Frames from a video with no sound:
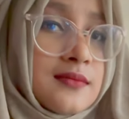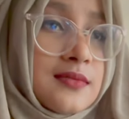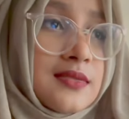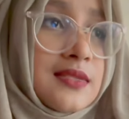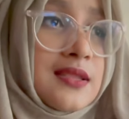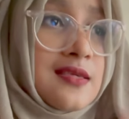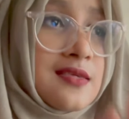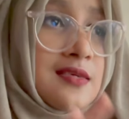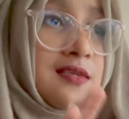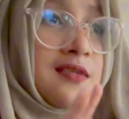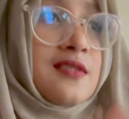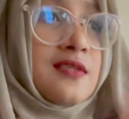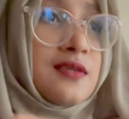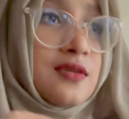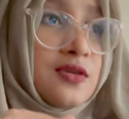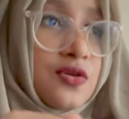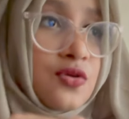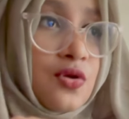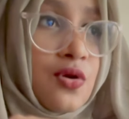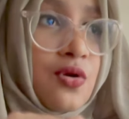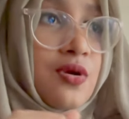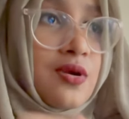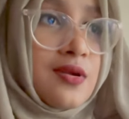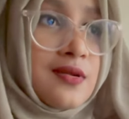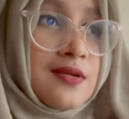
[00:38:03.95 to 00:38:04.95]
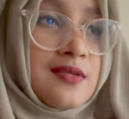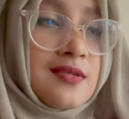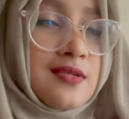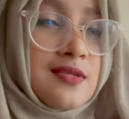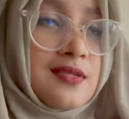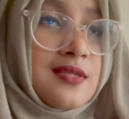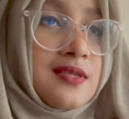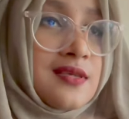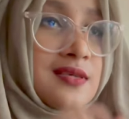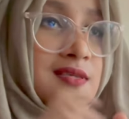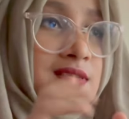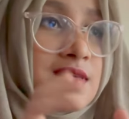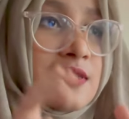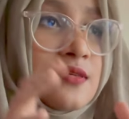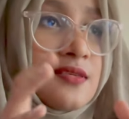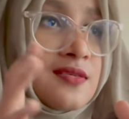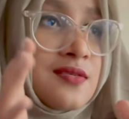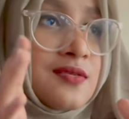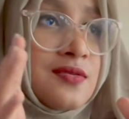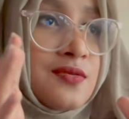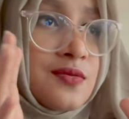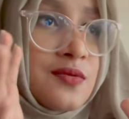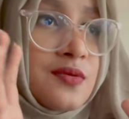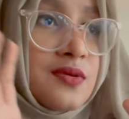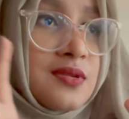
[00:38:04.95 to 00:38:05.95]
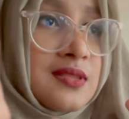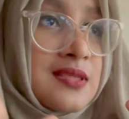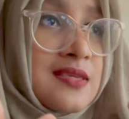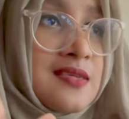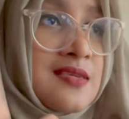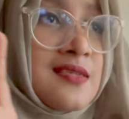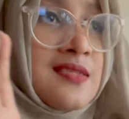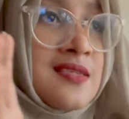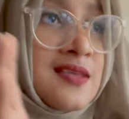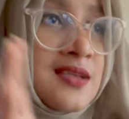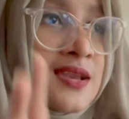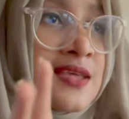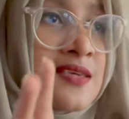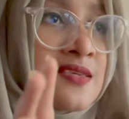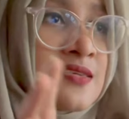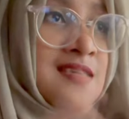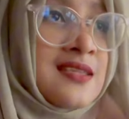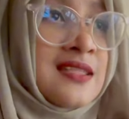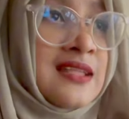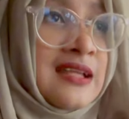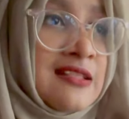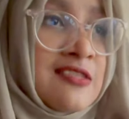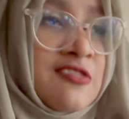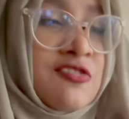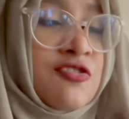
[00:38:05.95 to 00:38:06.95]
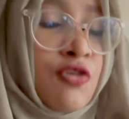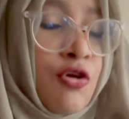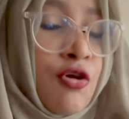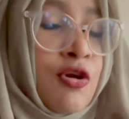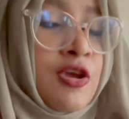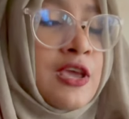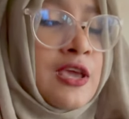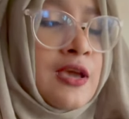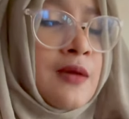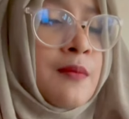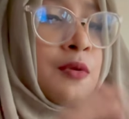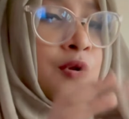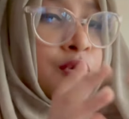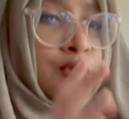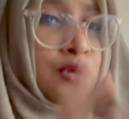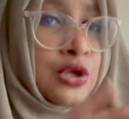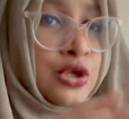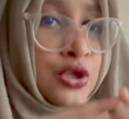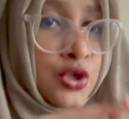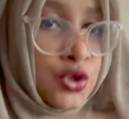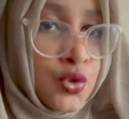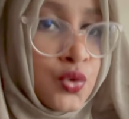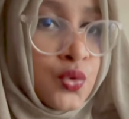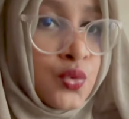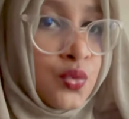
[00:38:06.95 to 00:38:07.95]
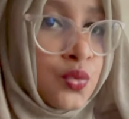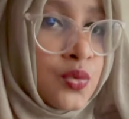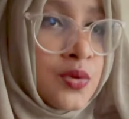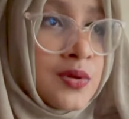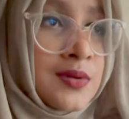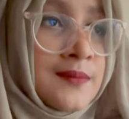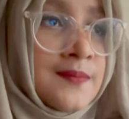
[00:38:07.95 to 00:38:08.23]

This is yours. This is an essay that's talking about you.